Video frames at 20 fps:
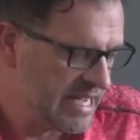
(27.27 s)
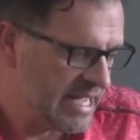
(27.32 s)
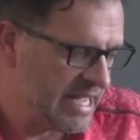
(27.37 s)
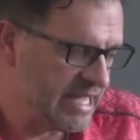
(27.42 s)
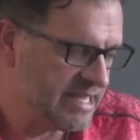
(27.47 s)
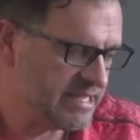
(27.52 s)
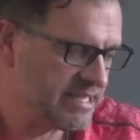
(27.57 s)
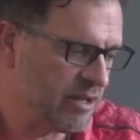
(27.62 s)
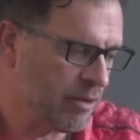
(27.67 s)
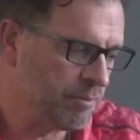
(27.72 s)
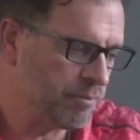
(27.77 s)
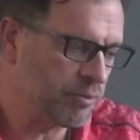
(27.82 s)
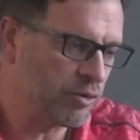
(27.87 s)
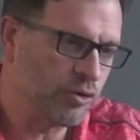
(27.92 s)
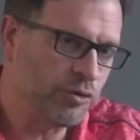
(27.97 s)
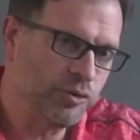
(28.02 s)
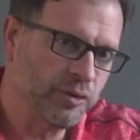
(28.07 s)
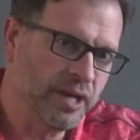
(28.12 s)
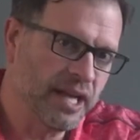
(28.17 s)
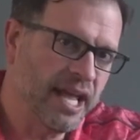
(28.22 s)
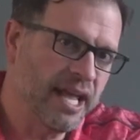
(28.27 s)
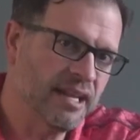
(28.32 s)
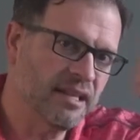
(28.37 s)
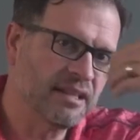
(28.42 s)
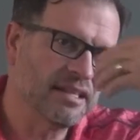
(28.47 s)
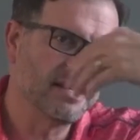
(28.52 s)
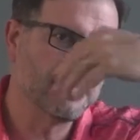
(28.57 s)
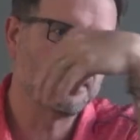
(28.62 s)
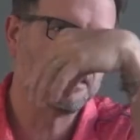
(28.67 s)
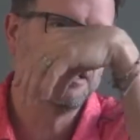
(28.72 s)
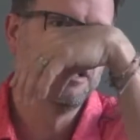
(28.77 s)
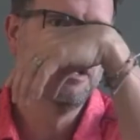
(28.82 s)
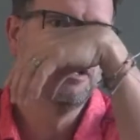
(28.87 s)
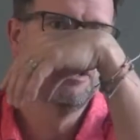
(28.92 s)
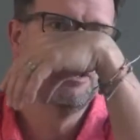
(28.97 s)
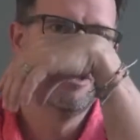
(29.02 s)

is they'll create this